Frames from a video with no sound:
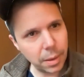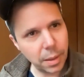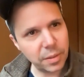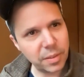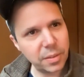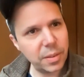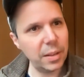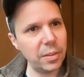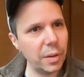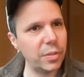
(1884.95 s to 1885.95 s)
this
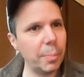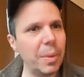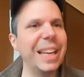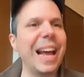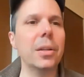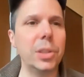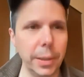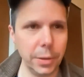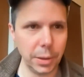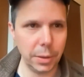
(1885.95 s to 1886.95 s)
sense of something not
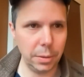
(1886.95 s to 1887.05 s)
changing,